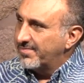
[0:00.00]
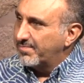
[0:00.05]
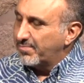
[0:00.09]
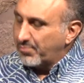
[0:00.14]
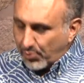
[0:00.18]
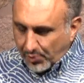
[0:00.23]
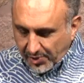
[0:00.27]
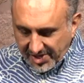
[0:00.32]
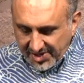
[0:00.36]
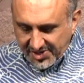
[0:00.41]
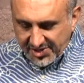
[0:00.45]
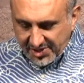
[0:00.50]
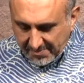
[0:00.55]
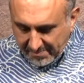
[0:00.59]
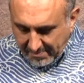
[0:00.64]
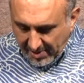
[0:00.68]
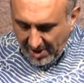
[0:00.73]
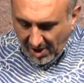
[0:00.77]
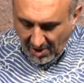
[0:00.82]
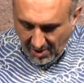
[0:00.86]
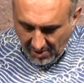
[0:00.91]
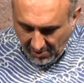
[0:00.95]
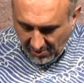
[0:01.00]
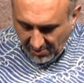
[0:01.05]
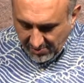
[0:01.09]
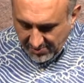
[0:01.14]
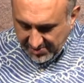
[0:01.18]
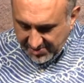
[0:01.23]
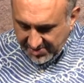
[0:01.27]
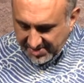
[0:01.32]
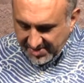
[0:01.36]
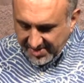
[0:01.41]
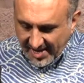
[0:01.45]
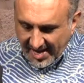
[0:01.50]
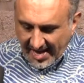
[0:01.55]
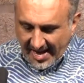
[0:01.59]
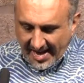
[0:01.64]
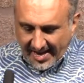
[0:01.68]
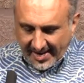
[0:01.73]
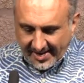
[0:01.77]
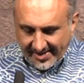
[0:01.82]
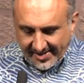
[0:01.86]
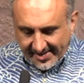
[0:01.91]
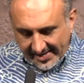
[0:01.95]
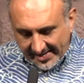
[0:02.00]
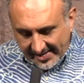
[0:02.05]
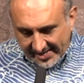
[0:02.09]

presuppose that